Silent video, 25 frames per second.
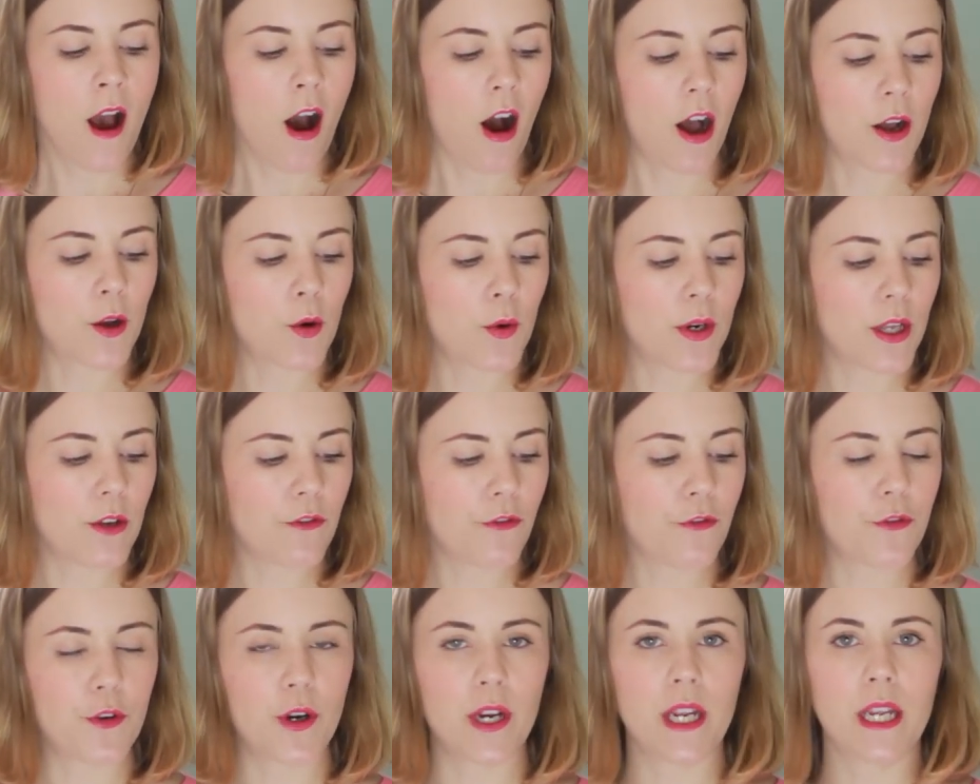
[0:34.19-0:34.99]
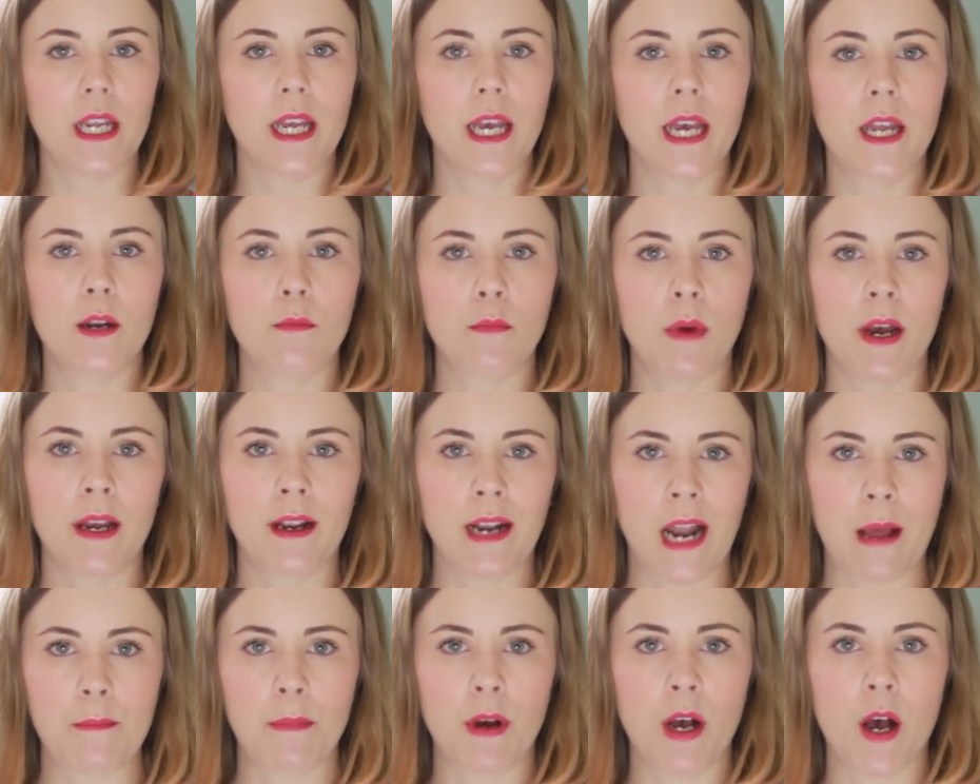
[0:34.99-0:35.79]
I got it free in my
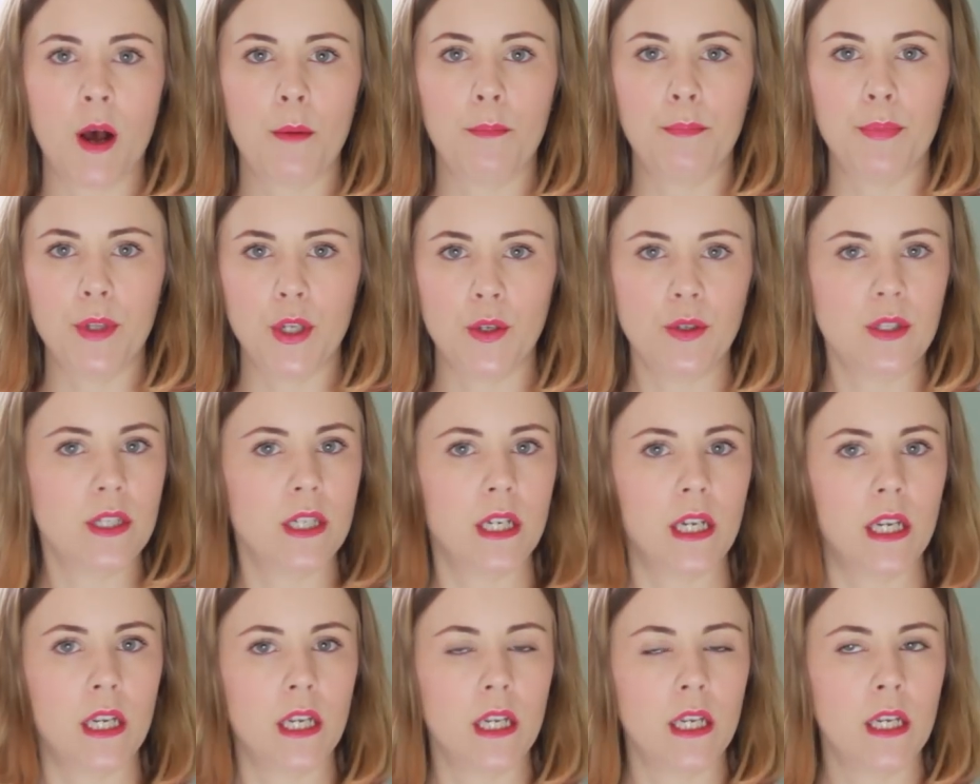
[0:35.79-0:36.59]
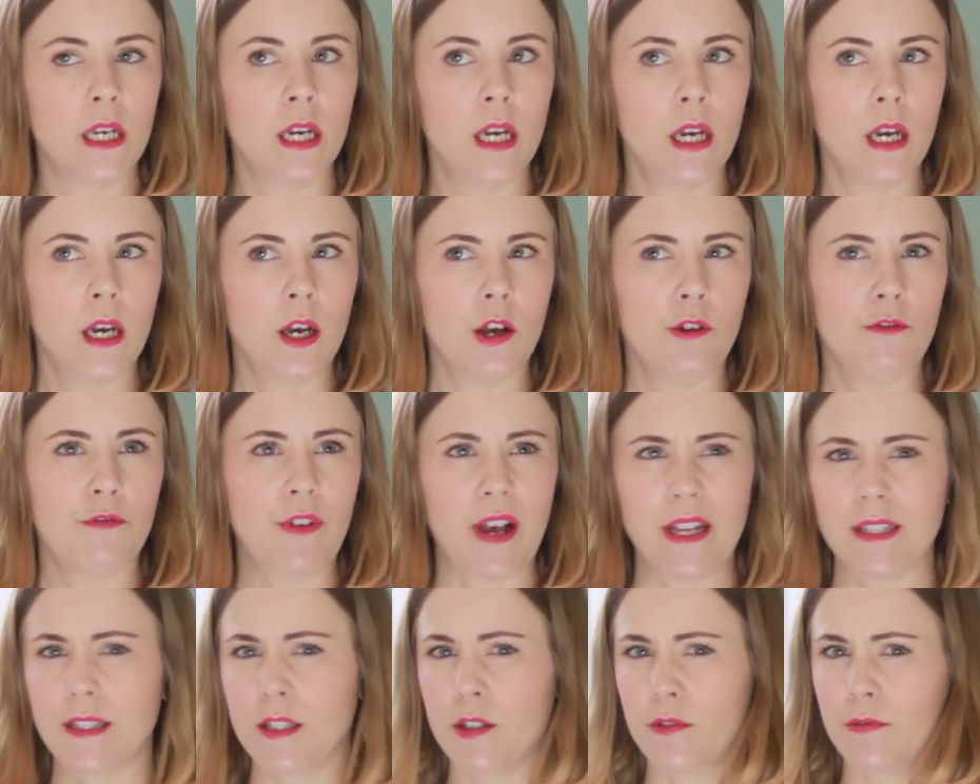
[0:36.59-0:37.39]
Glamour Beauty
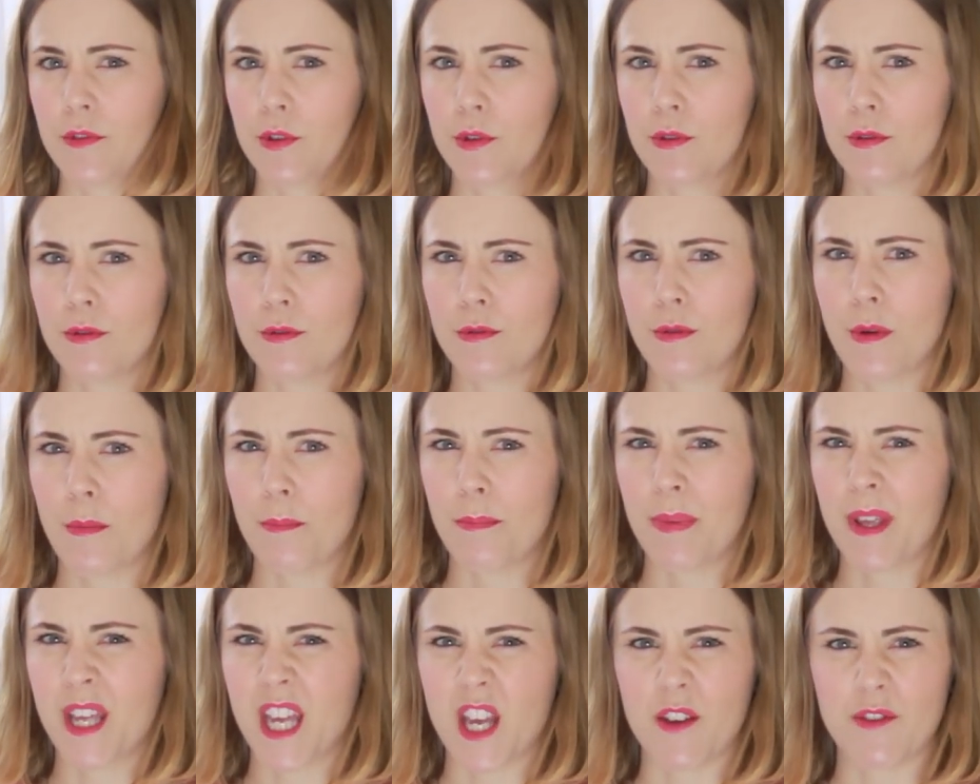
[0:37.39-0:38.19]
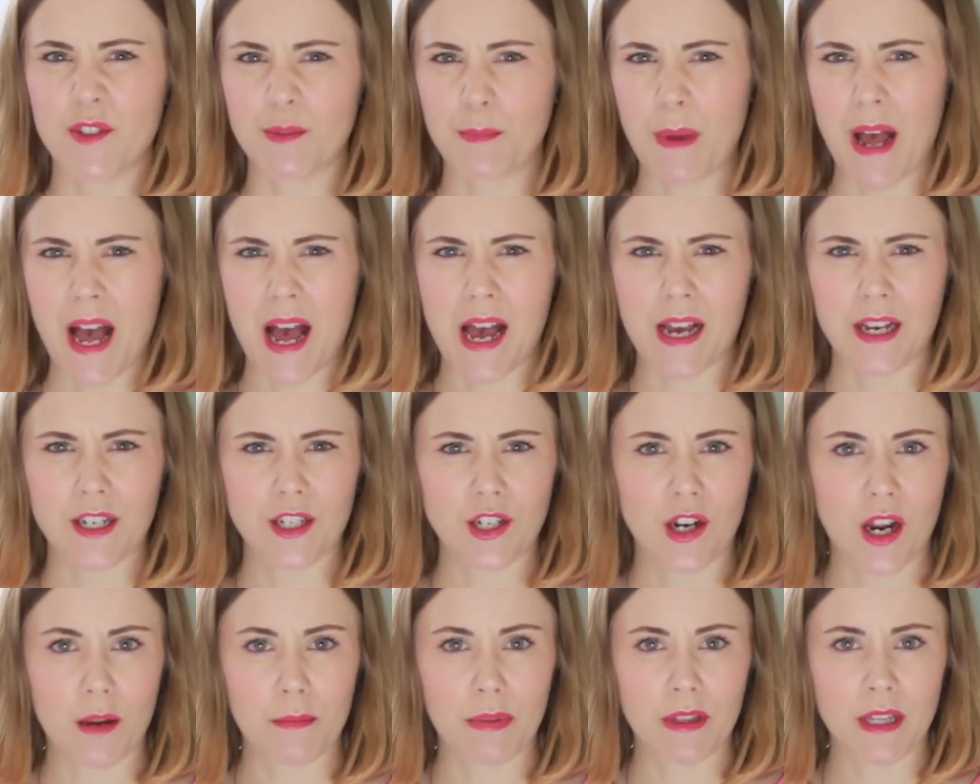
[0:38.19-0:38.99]
Festival gift bag
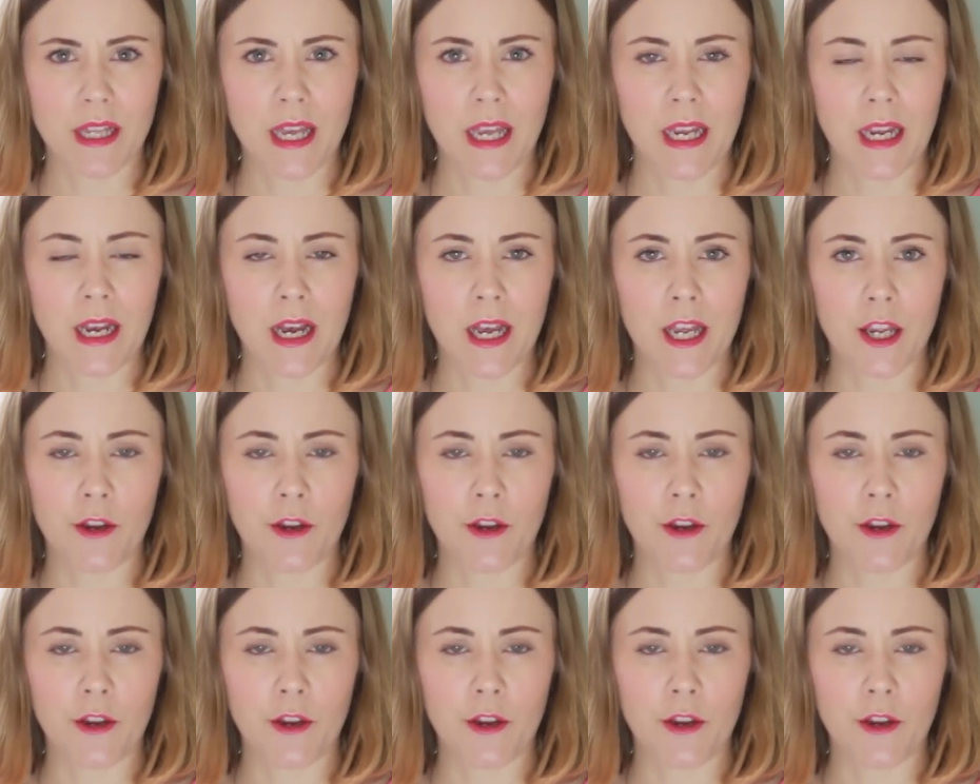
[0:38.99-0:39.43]
type thing.